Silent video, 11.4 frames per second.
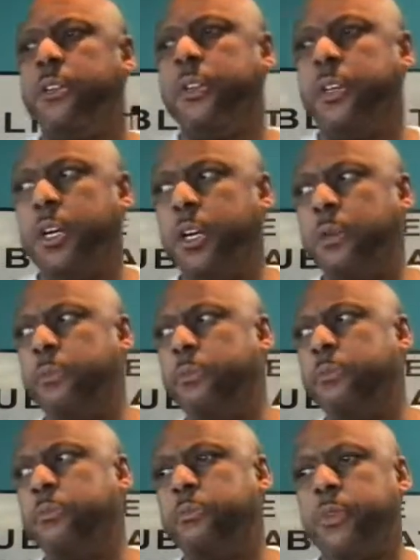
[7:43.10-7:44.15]
the um,
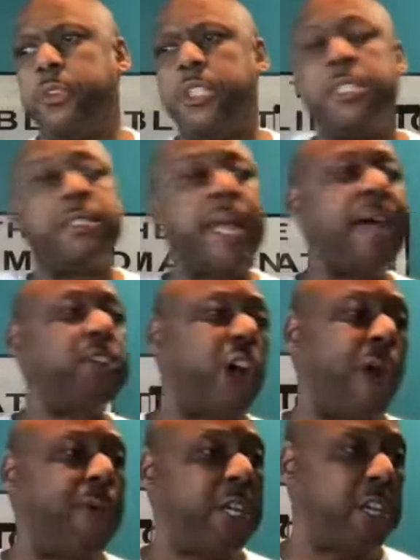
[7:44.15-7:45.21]
the designs
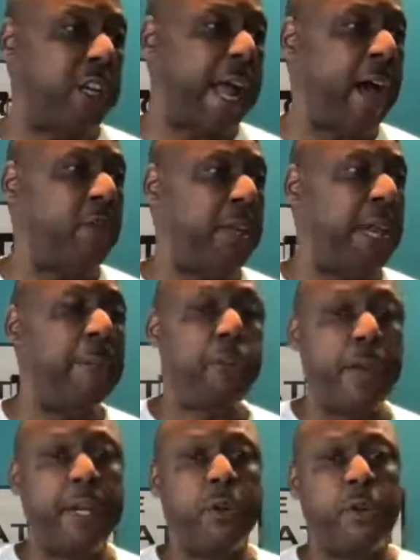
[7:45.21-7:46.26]
are already cut out and
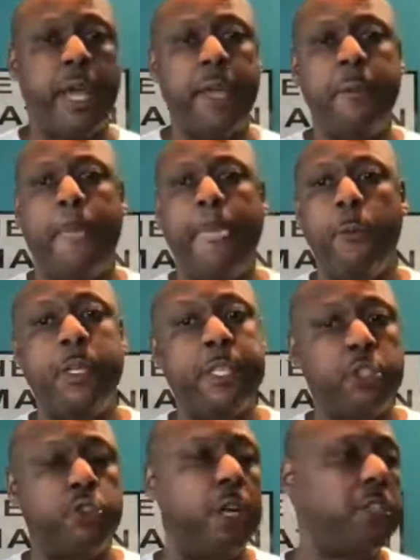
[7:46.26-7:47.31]
printed. Okay, with
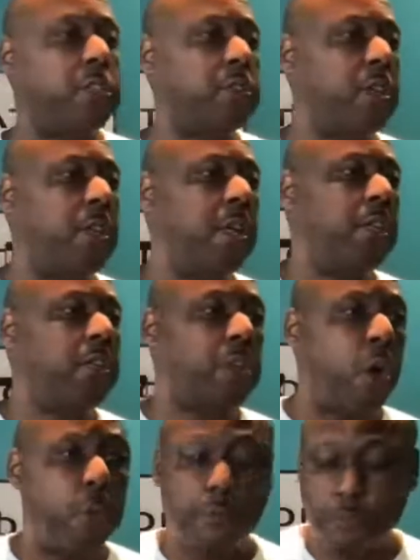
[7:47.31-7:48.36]
instructions.
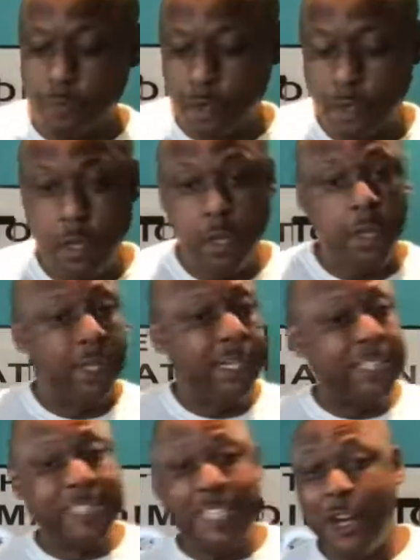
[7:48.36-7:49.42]
So
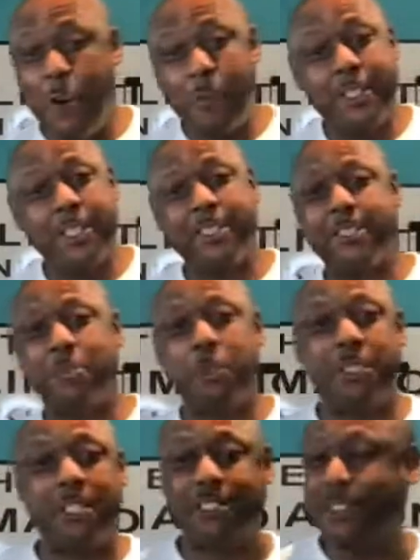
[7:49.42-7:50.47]
let's get on with this
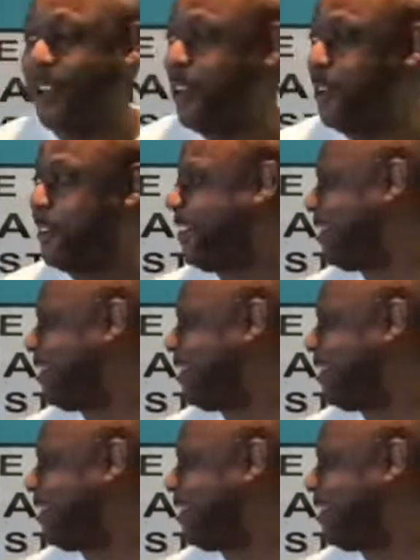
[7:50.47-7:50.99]
with this uh